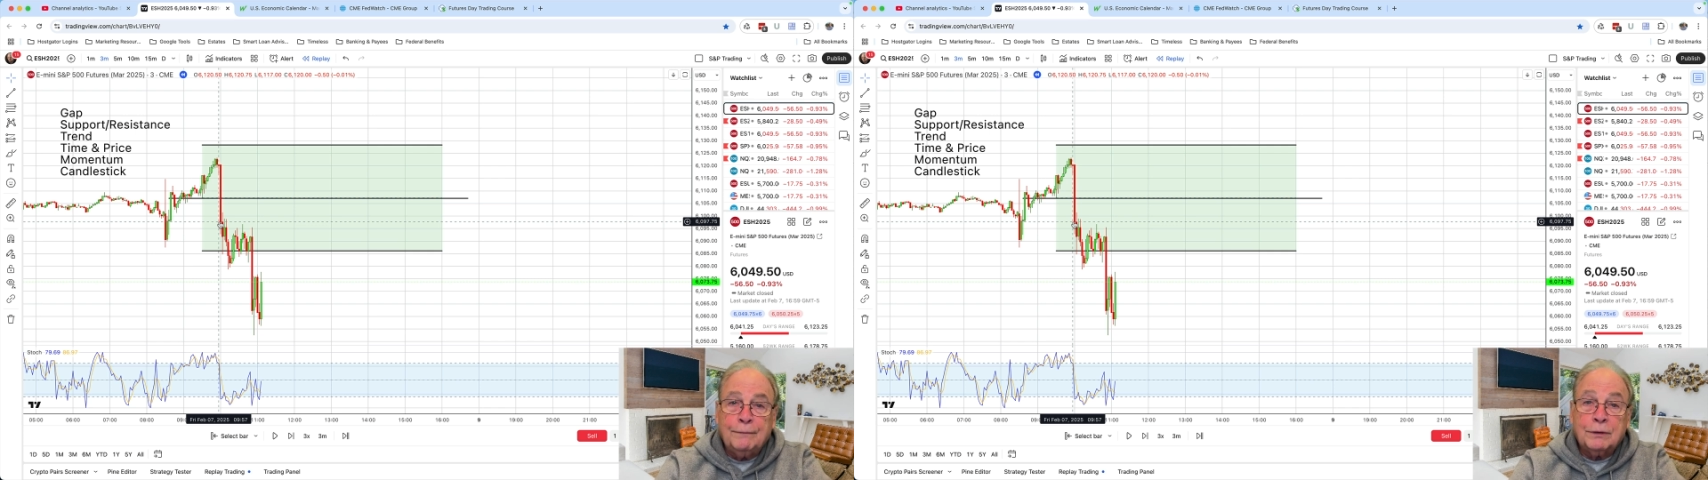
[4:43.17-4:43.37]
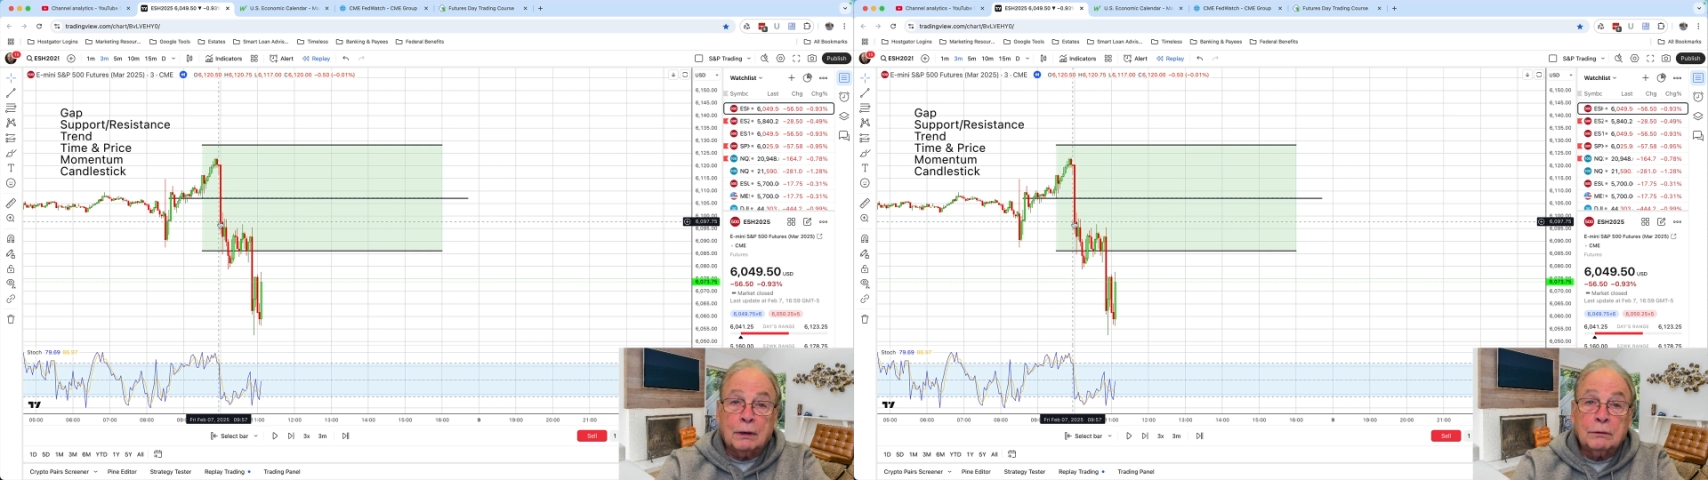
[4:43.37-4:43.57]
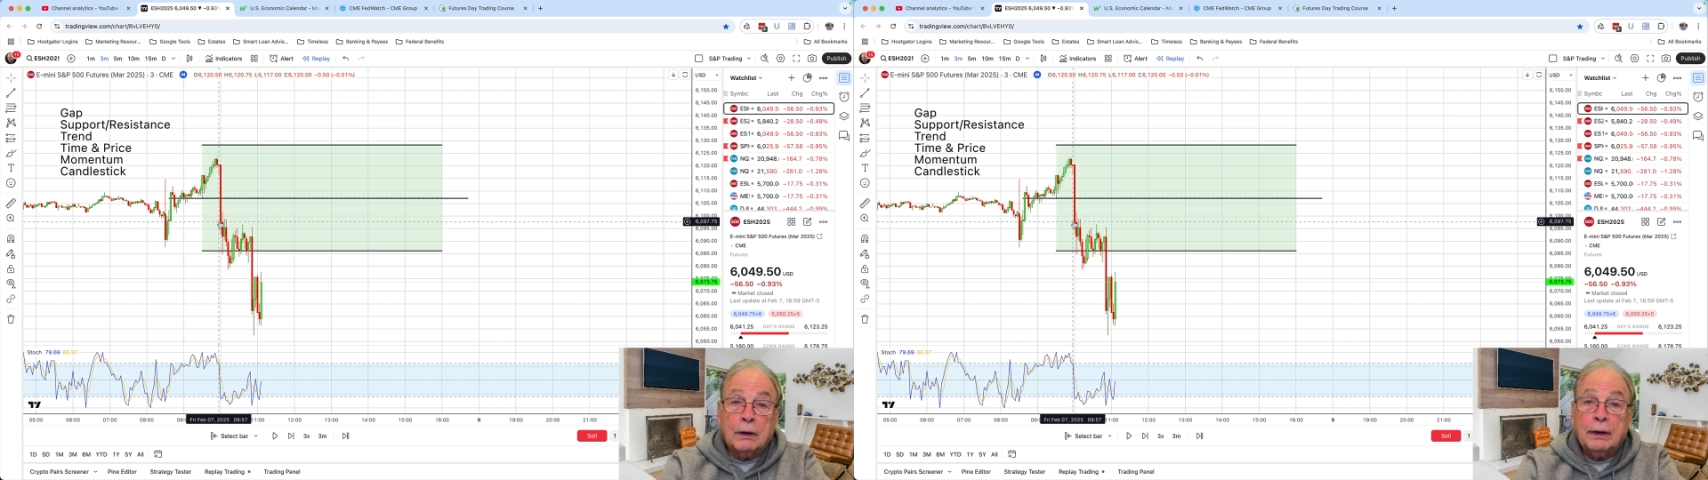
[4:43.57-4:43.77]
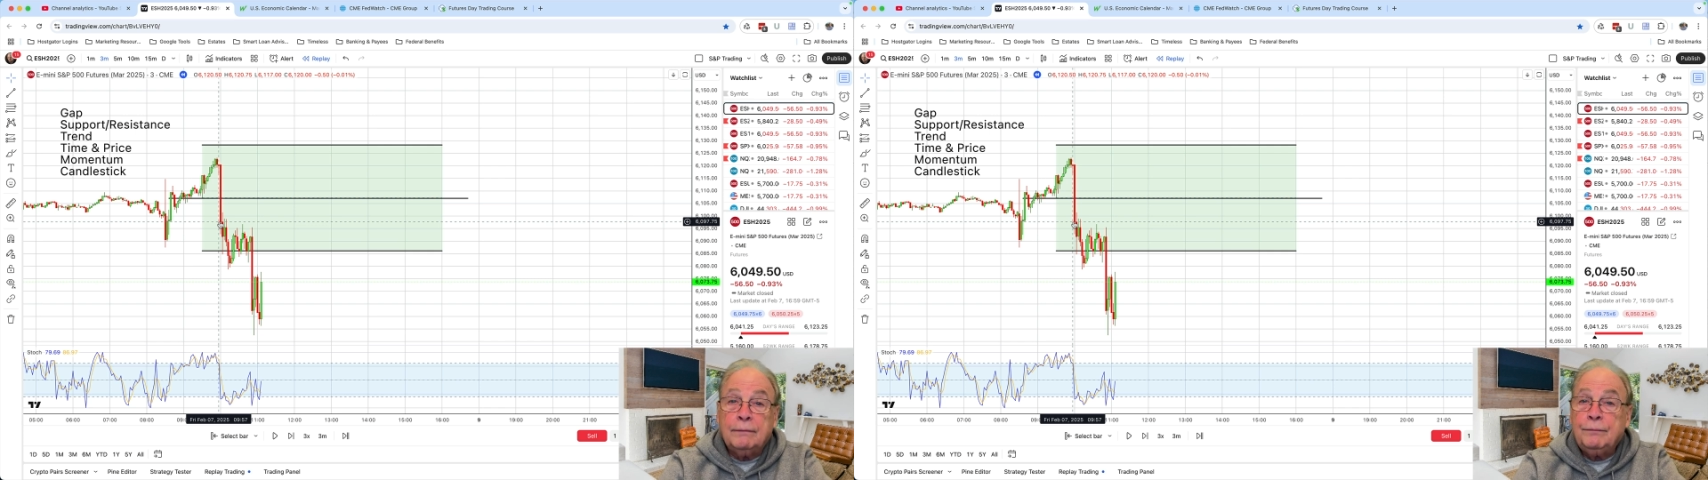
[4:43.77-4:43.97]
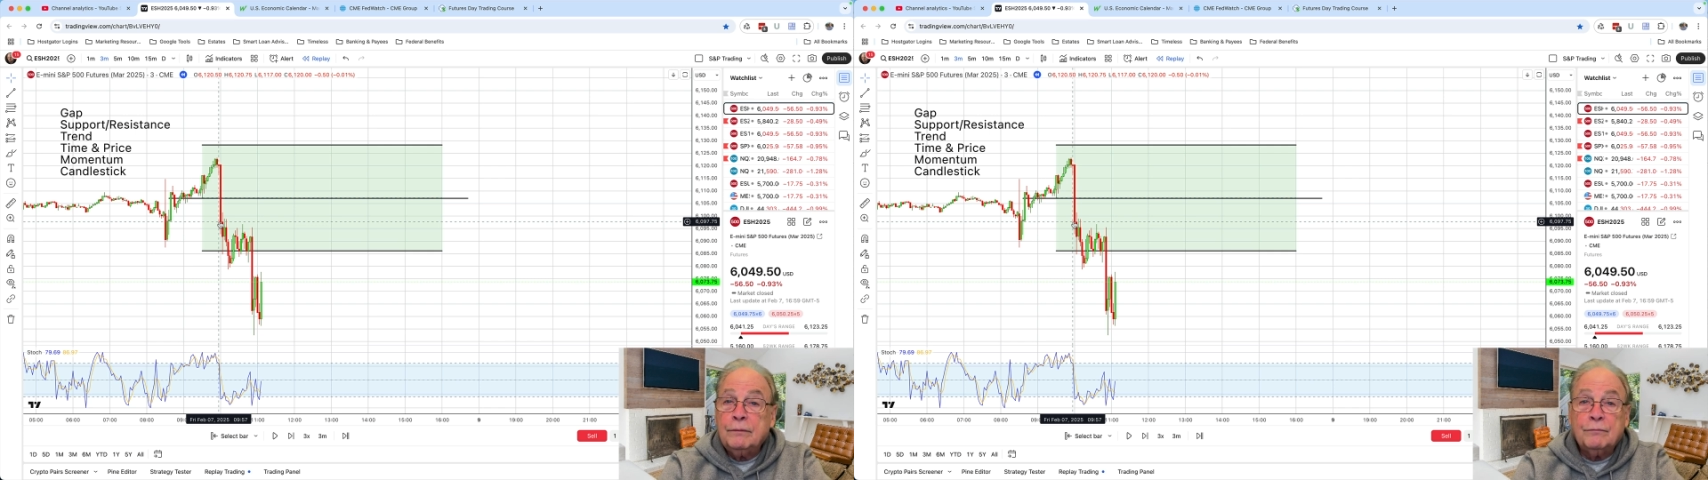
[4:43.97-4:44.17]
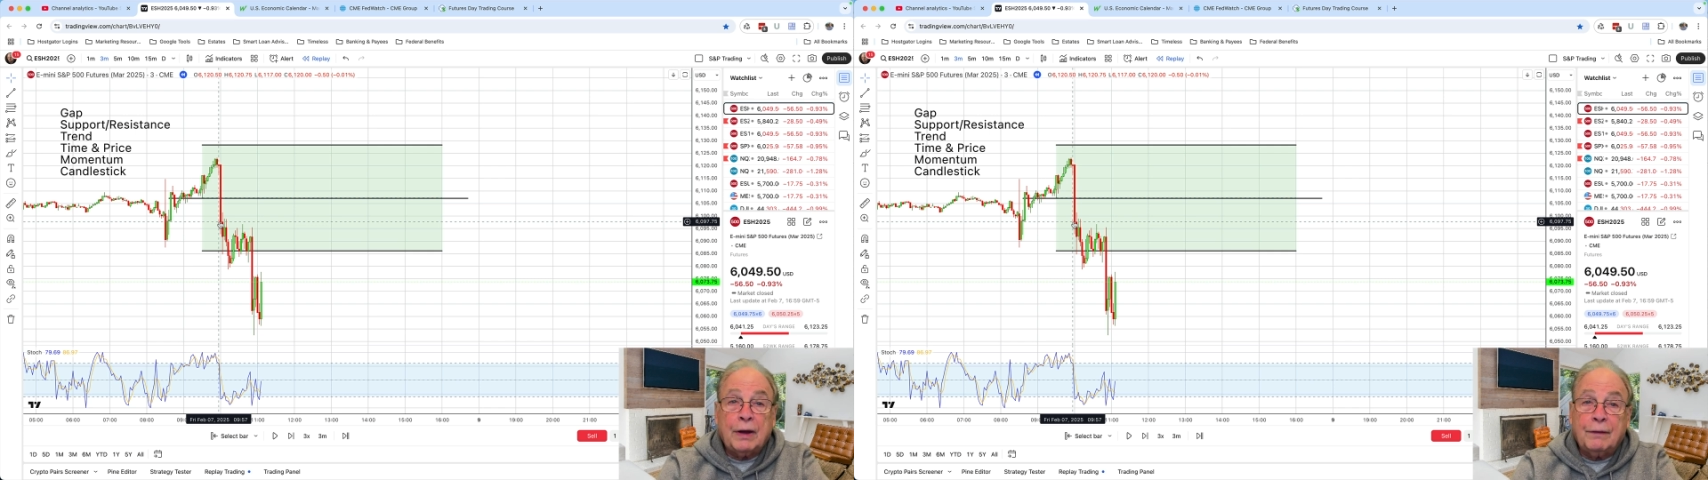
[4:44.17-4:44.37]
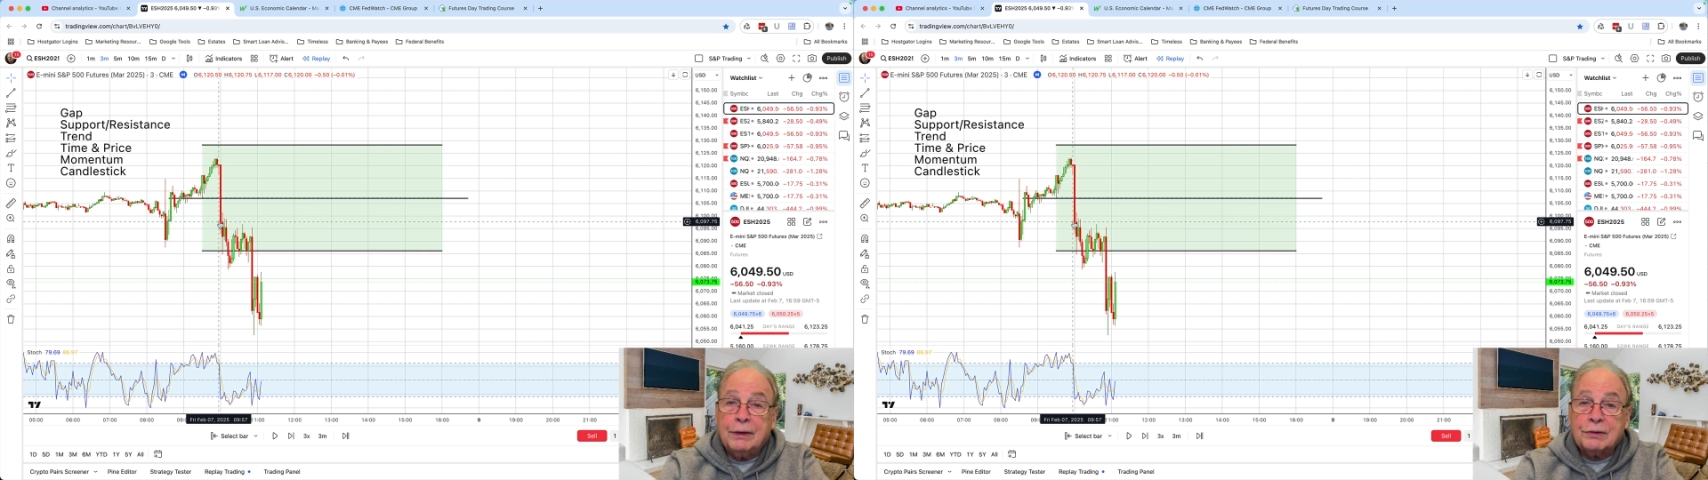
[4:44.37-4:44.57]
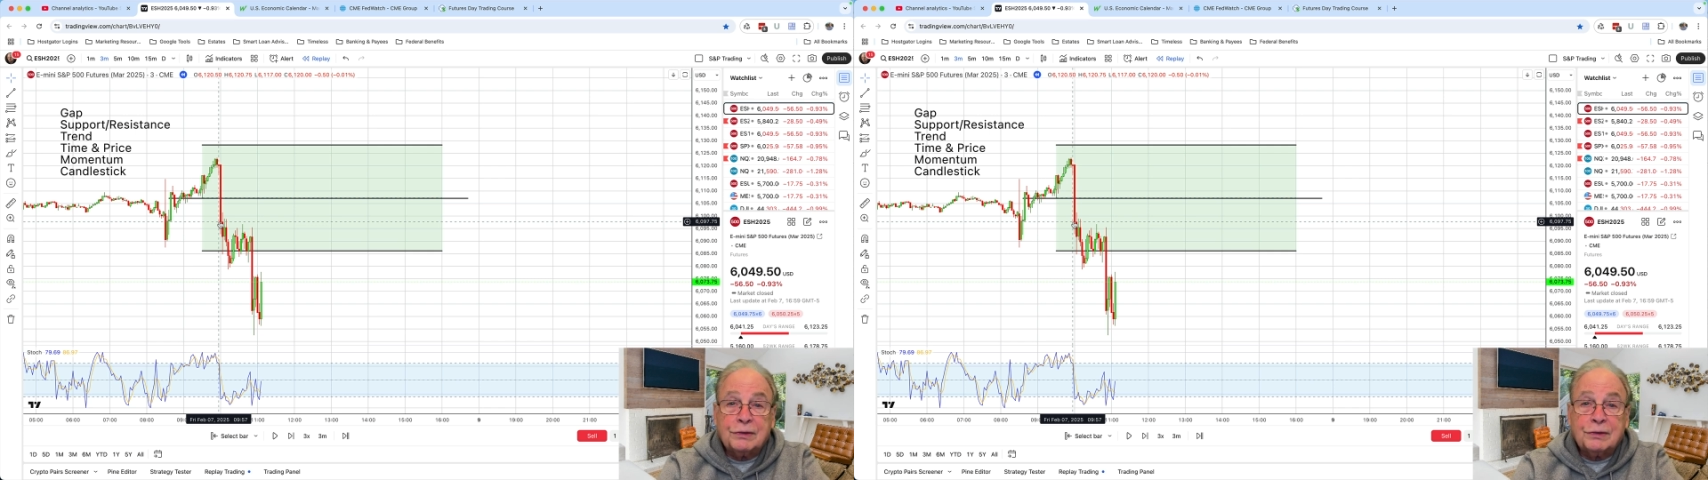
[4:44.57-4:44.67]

to learn various